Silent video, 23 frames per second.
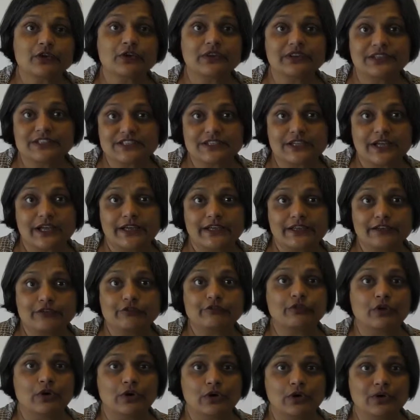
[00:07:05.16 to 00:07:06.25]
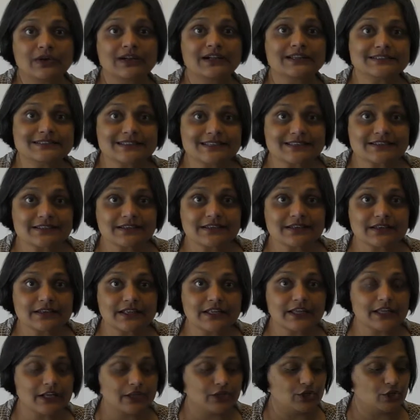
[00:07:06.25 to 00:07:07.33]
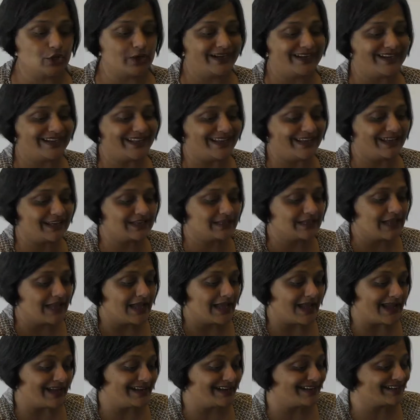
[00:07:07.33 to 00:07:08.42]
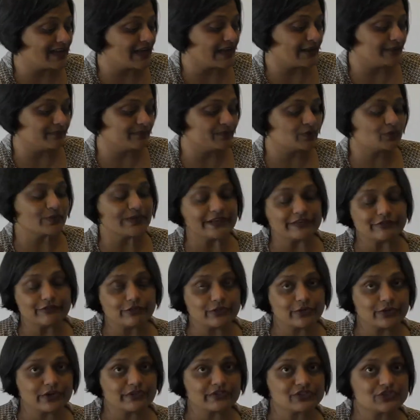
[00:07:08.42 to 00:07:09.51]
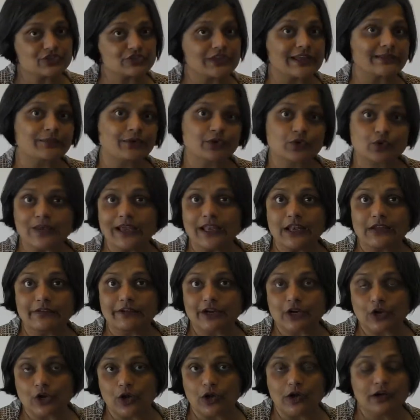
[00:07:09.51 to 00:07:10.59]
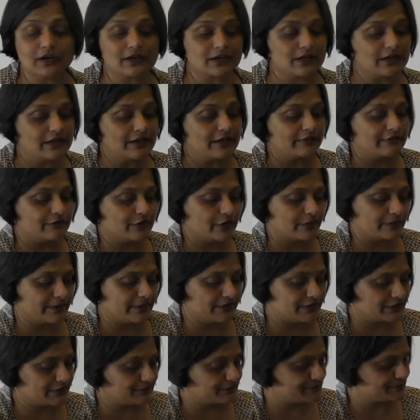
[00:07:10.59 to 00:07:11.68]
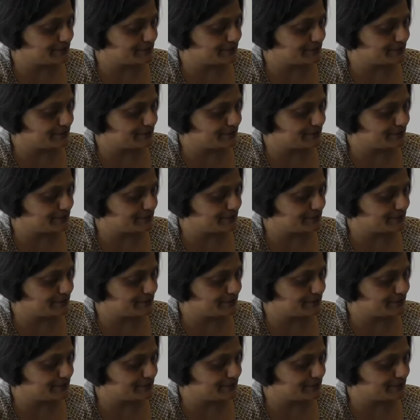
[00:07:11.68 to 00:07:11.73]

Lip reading: on a site follow consistently your date and time, 24 hours time or 12-hour clock format.